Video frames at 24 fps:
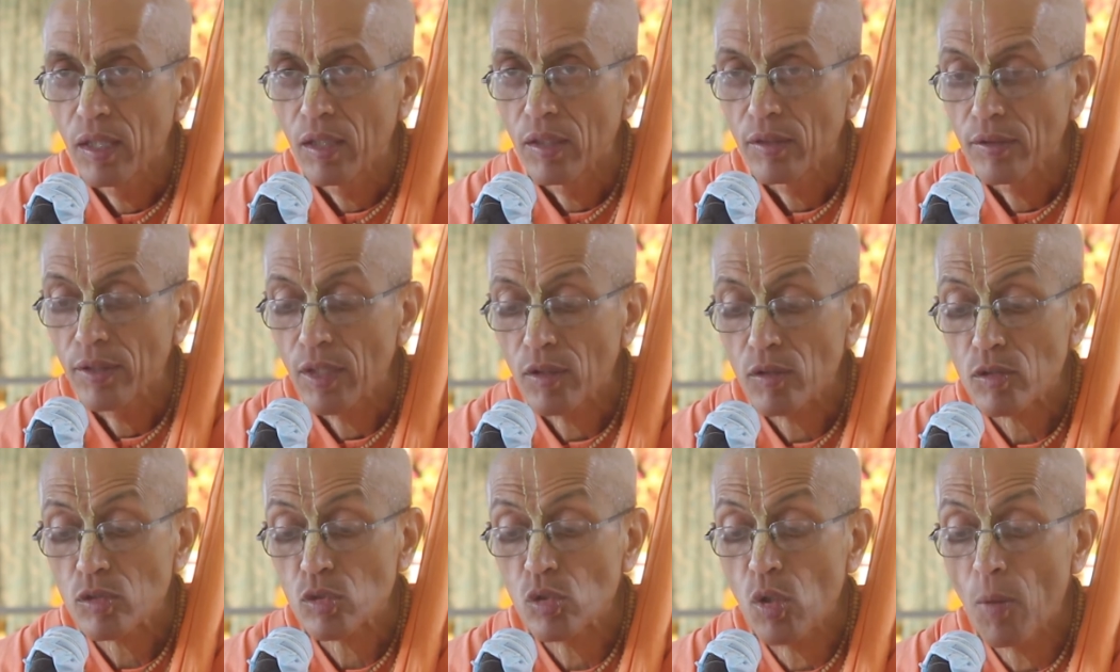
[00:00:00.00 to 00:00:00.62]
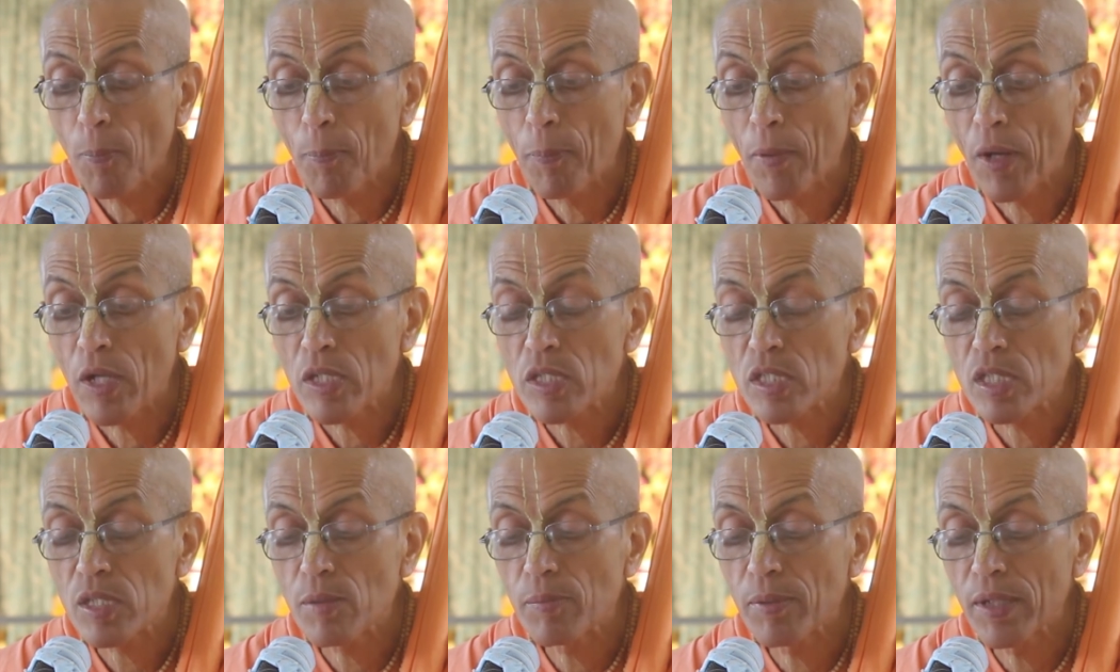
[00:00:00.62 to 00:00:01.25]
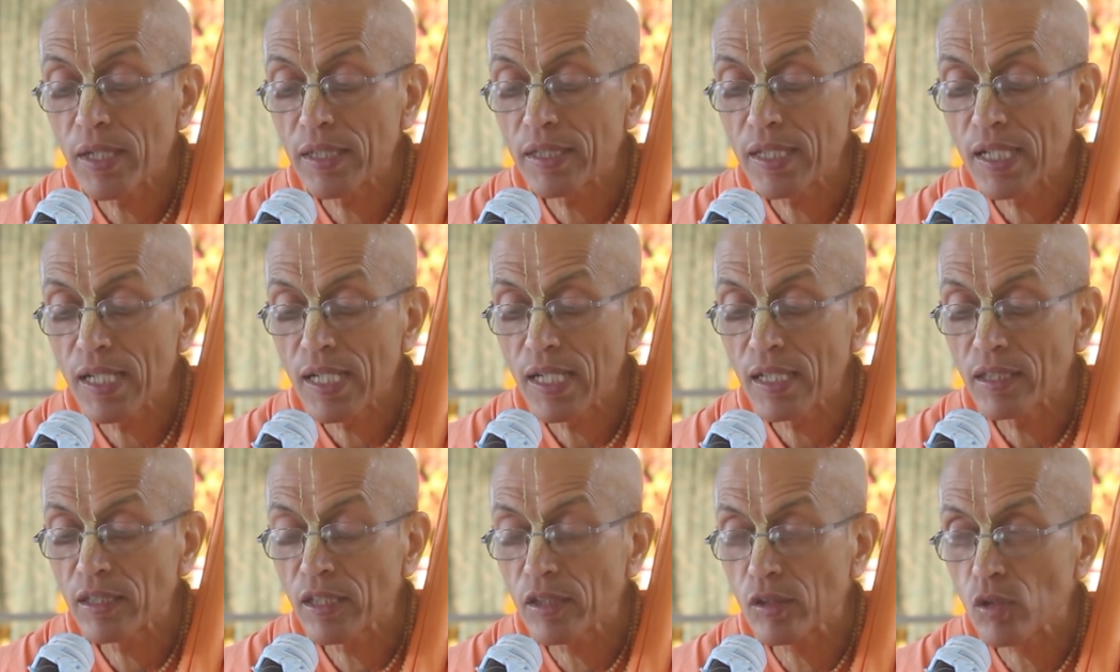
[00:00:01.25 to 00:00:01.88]
there is no
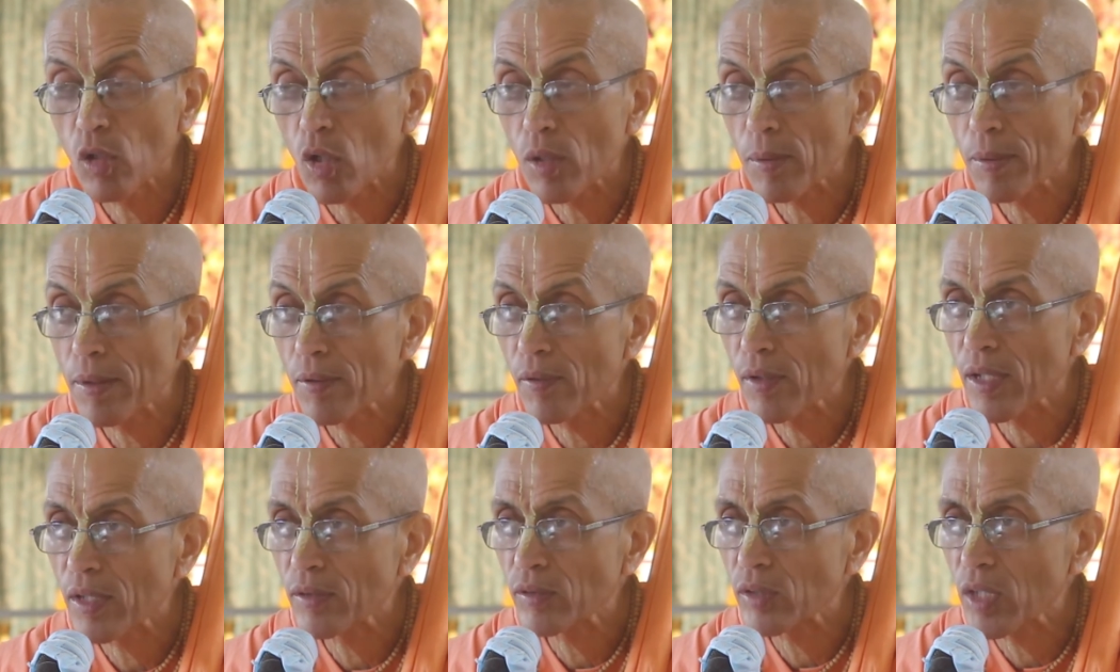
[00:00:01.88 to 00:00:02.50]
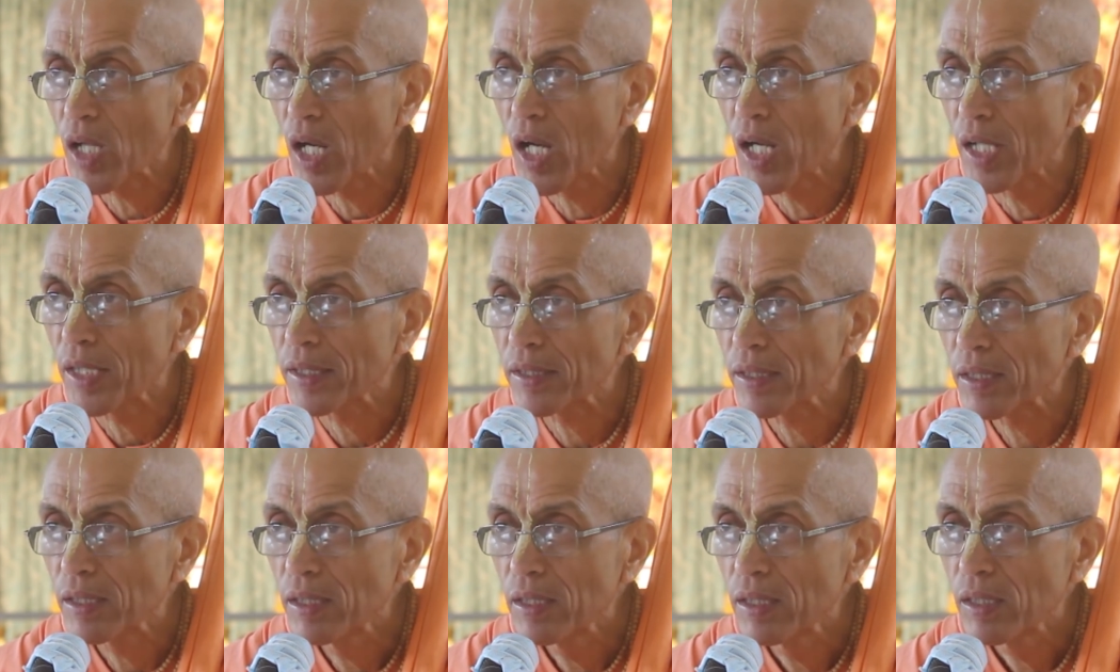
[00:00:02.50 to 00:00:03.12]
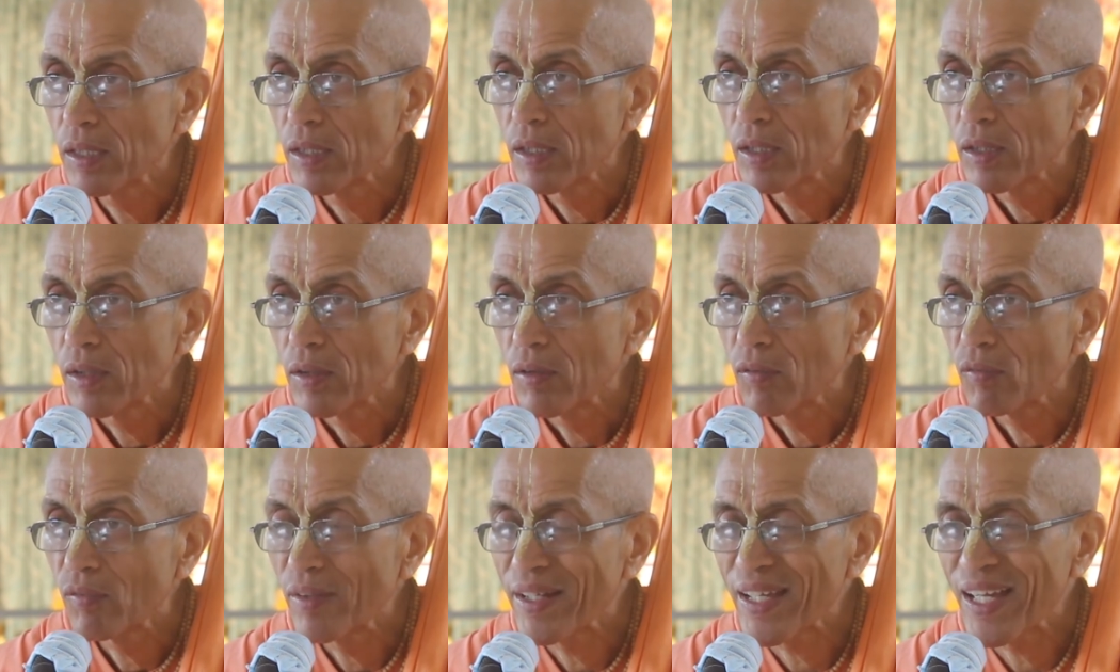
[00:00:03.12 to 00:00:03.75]
possibility the doorman would have thought,
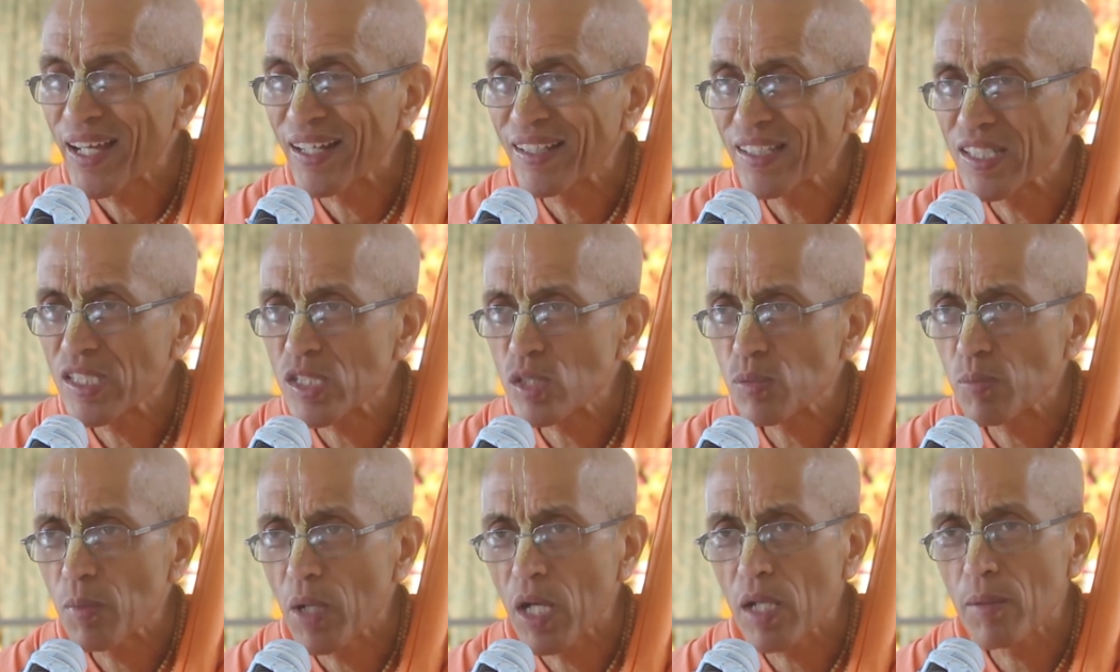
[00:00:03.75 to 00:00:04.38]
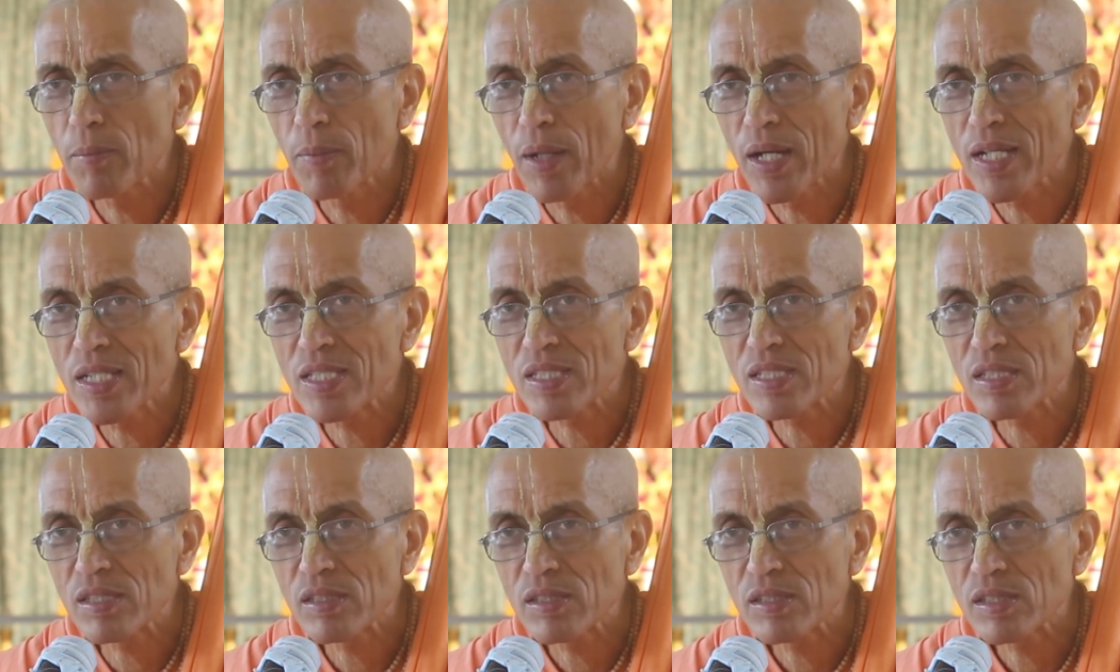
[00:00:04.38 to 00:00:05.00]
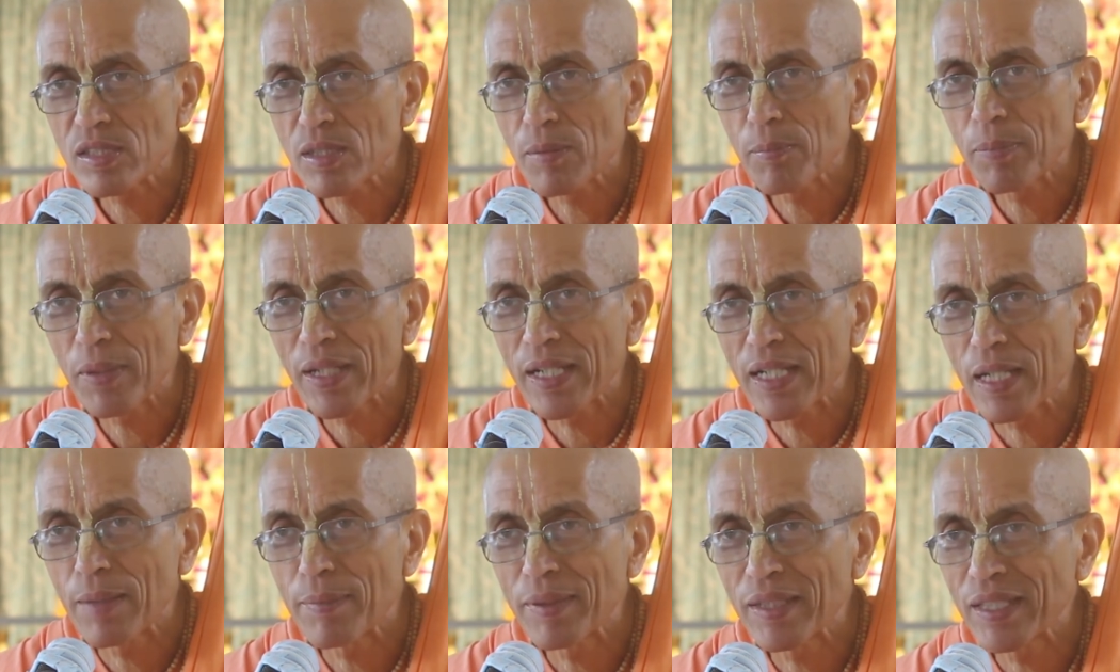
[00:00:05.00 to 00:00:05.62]
why are these small boys simply
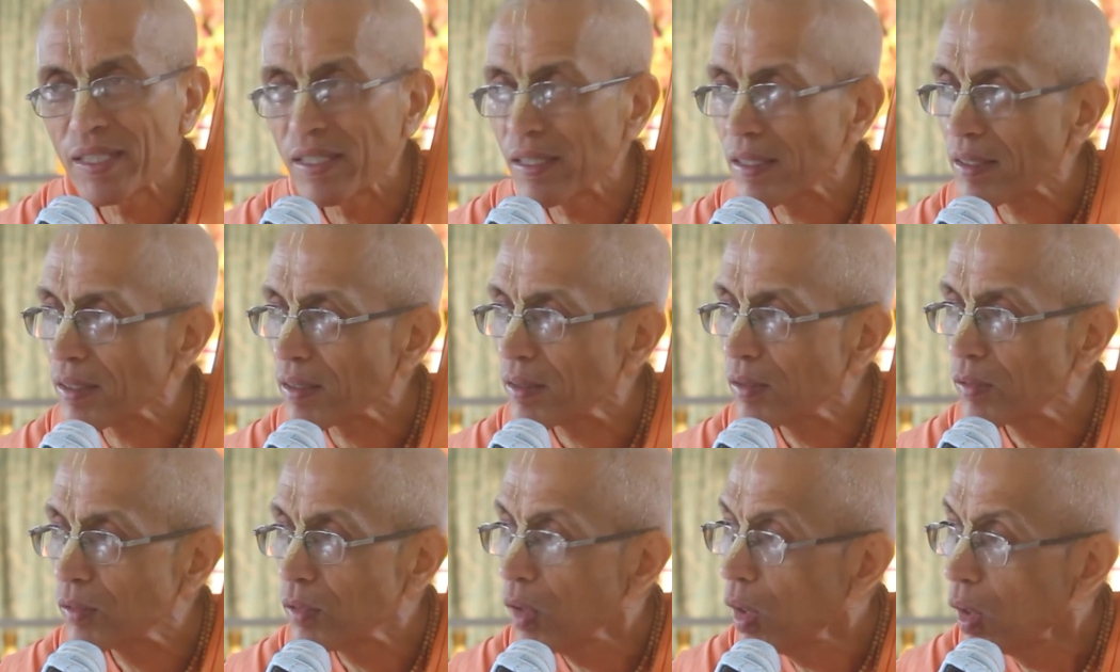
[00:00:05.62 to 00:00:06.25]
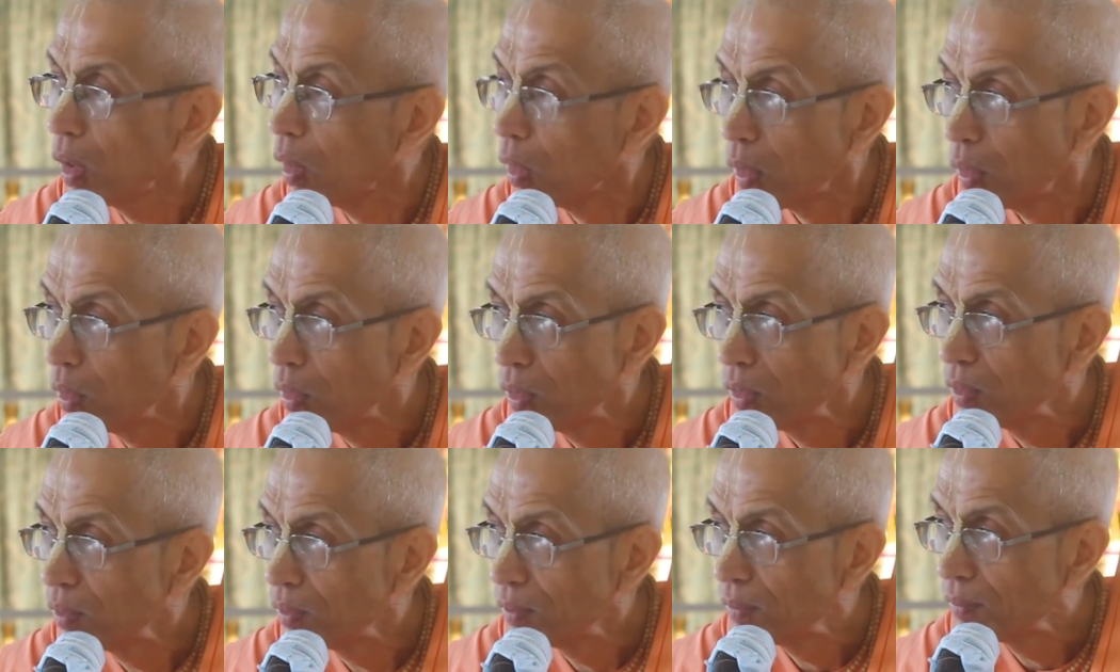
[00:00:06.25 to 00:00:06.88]
coming here? No.